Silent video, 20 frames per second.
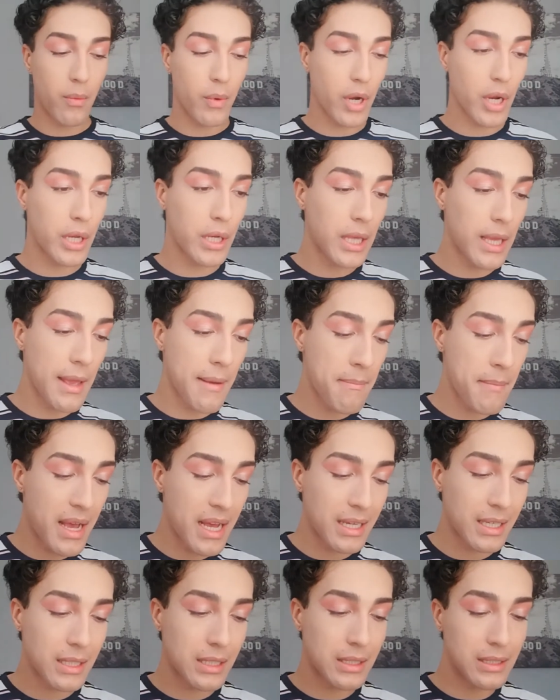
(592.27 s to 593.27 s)
uh, we're gonna get
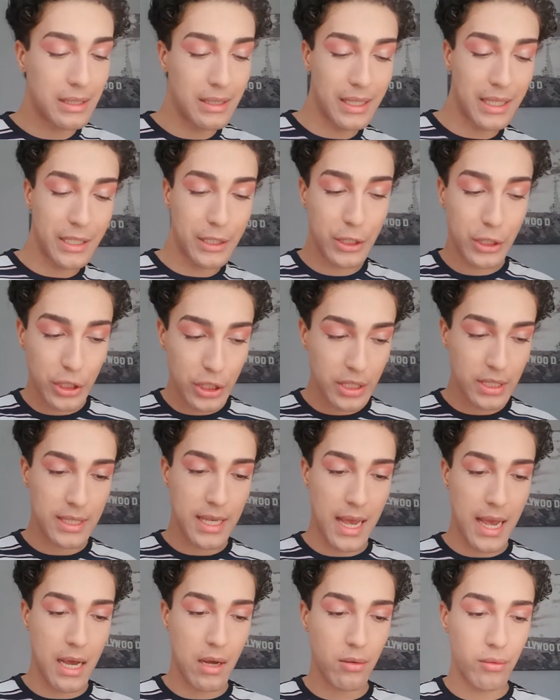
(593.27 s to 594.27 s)
my lashes
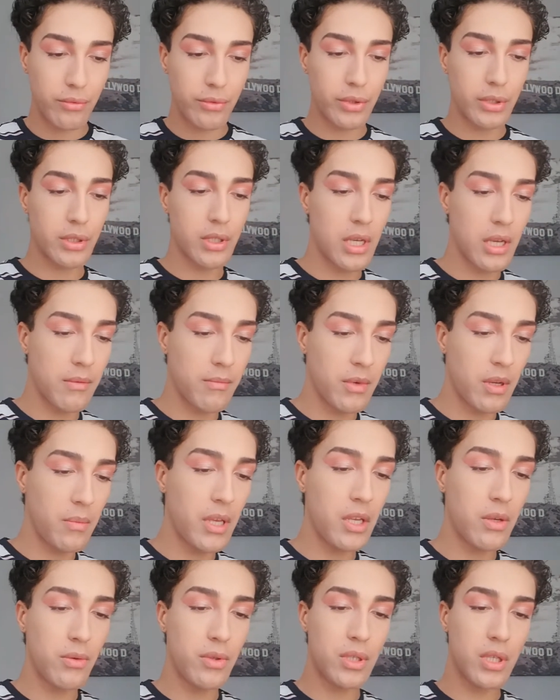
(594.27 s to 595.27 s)
out. I'm gonna
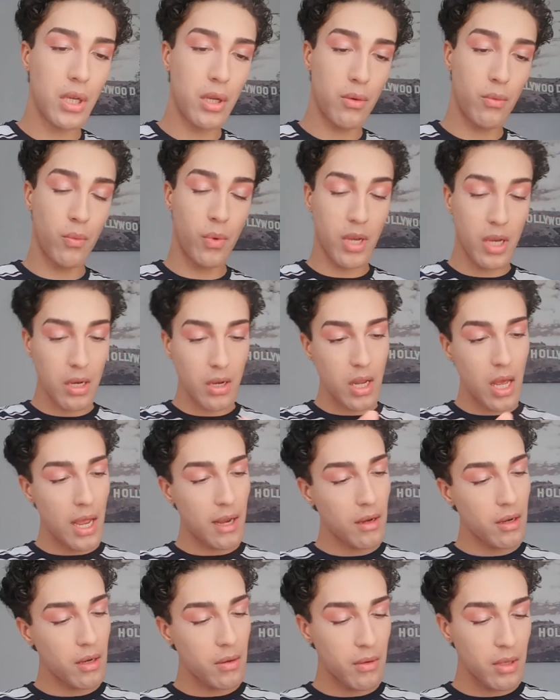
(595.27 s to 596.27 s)
be using we don't I
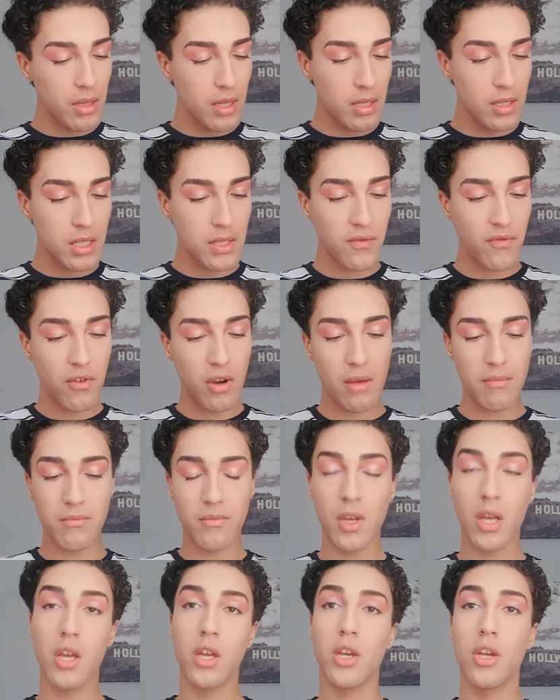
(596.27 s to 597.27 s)
don't know if this is
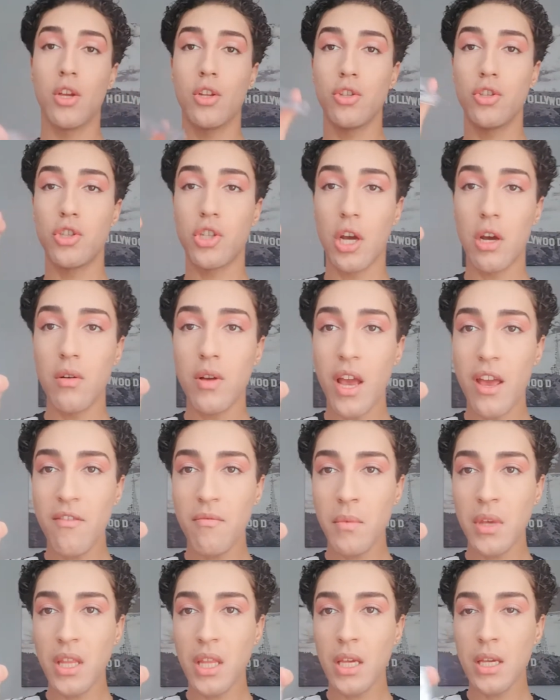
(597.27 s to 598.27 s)
from. Joe
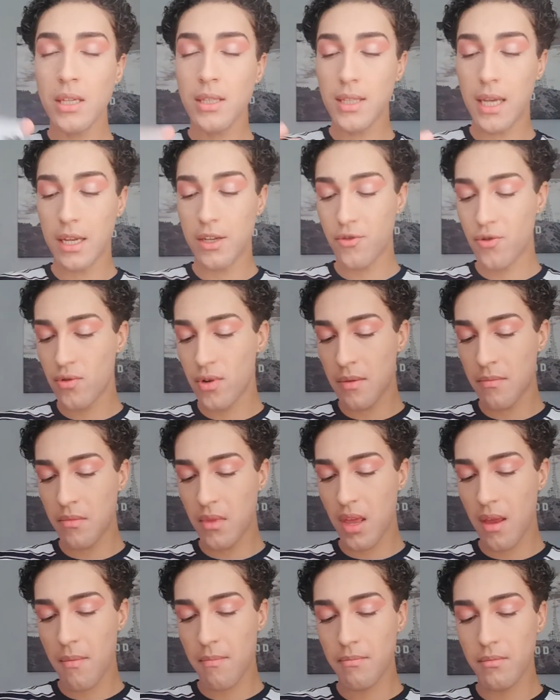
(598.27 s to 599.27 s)
gave me these, I trimmed
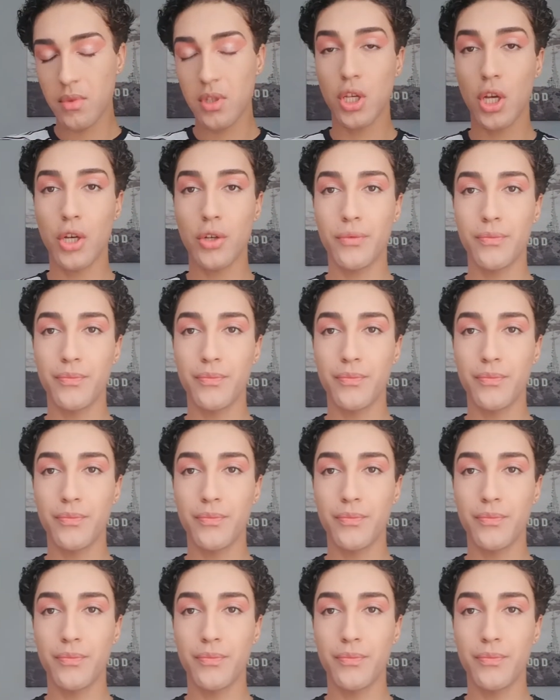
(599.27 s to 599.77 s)
them, so